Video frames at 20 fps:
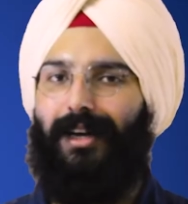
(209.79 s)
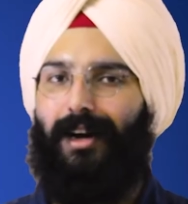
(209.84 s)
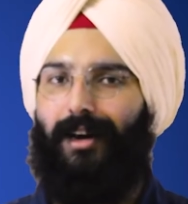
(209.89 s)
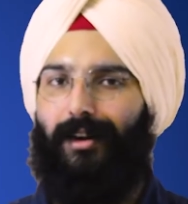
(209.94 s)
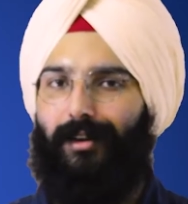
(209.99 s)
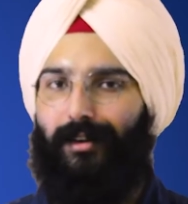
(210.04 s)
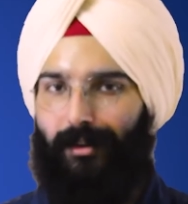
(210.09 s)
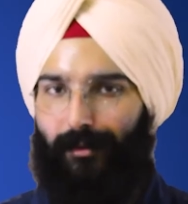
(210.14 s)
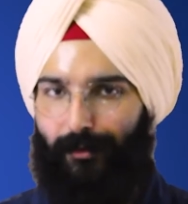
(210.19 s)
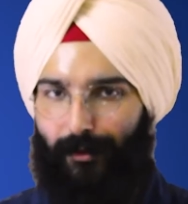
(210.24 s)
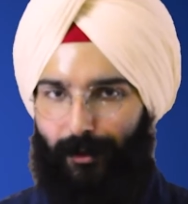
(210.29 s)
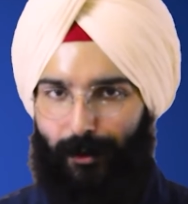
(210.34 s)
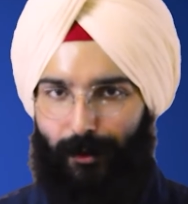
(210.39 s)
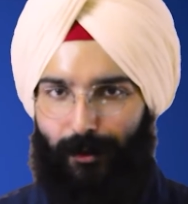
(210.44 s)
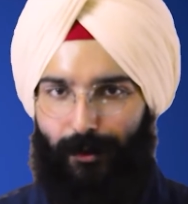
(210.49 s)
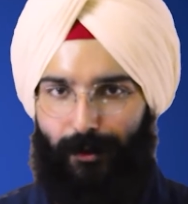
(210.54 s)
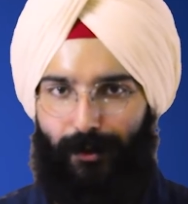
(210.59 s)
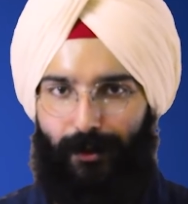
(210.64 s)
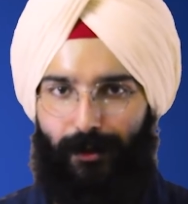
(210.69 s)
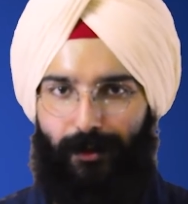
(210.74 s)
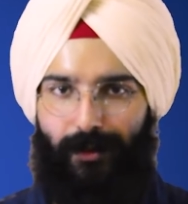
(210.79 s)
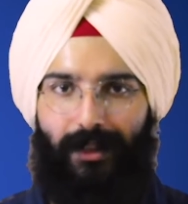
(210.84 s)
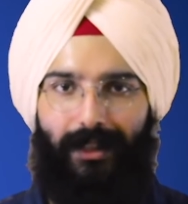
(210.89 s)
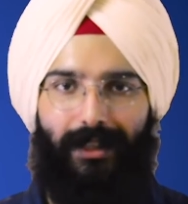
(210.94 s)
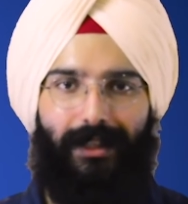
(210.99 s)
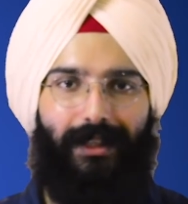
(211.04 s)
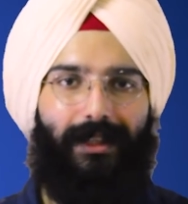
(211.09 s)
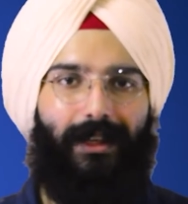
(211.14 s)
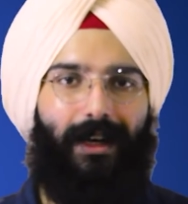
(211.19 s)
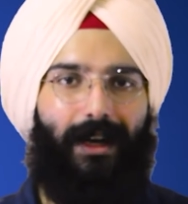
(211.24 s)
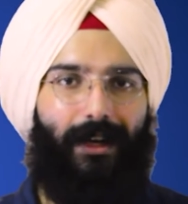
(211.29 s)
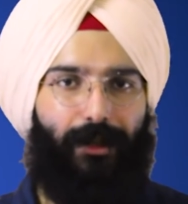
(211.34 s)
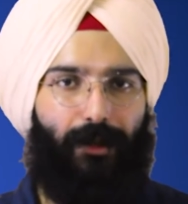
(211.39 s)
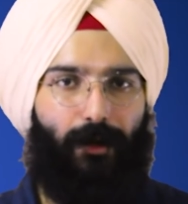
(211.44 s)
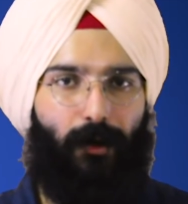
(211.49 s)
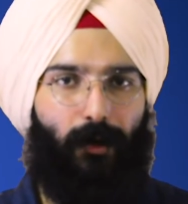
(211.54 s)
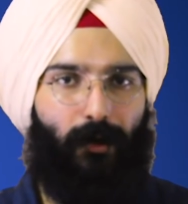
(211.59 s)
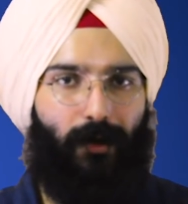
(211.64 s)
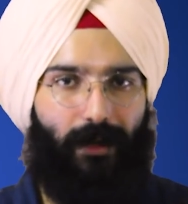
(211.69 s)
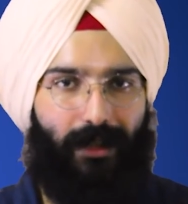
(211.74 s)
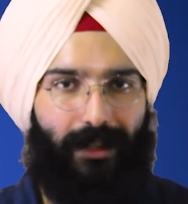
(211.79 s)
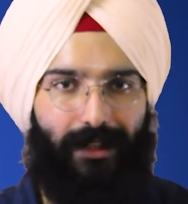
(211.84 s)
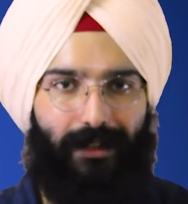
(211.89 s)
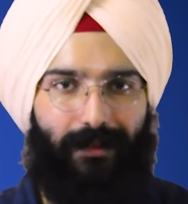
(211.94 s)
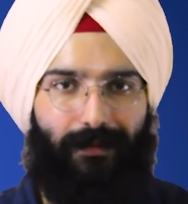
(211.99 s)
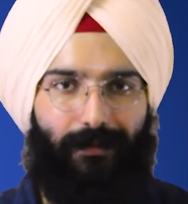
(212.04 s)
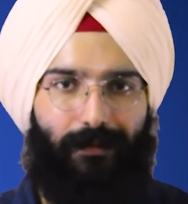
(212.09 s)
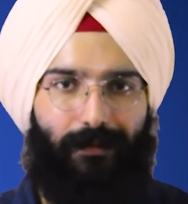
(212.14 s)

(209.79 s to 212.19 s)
our revolution, uh, your year.